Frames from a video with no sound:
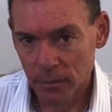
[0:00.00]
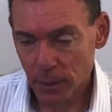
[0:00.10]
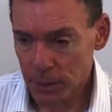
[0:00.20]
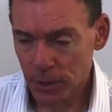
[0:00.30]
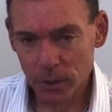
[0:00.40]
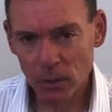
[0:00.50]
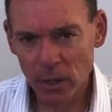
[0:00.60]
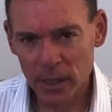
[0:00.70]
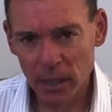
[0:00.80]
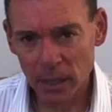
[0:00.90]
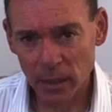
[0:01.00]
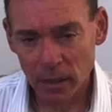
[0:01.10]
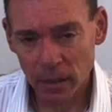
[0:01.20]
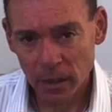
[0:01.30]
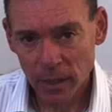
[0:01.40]
So it's a good
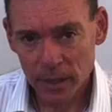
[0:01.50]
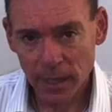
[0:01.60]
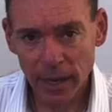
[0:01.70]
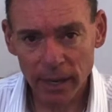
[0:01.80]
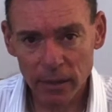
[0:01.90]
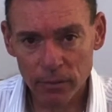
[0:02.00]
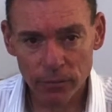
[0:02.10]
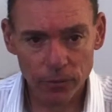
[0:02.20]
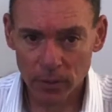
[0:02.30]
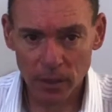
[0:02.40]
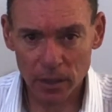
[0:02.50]
idea to have